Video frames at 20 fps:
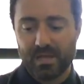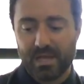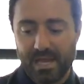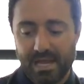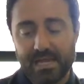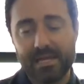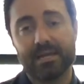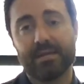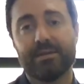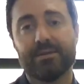
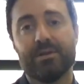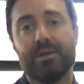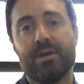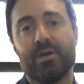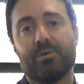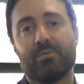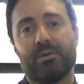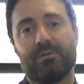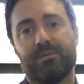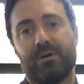And
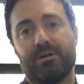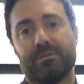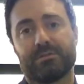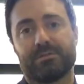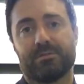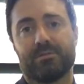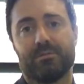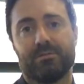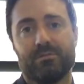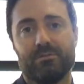we've
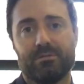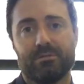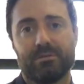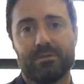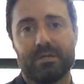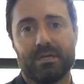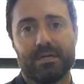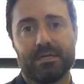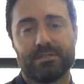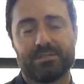also
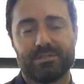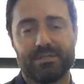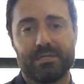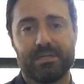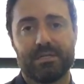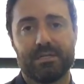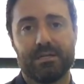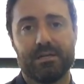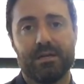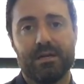uh,
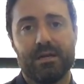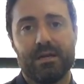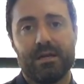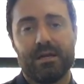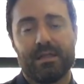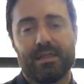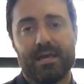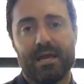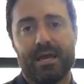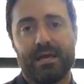seen
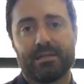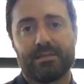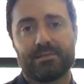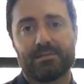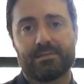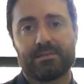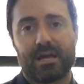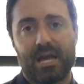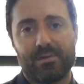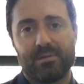that
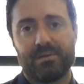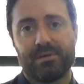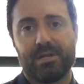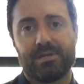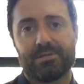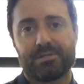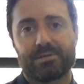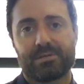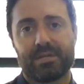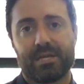time in
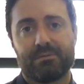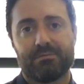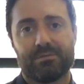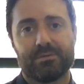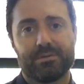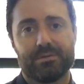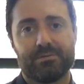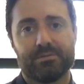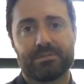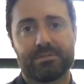nature can
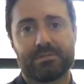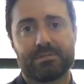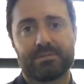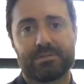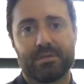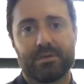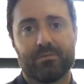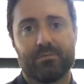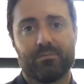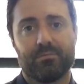reduce
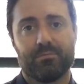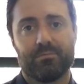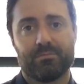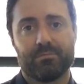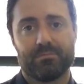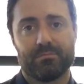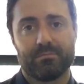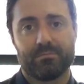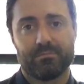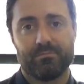some
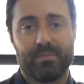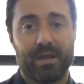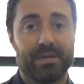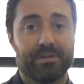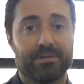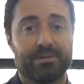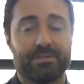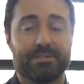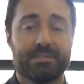major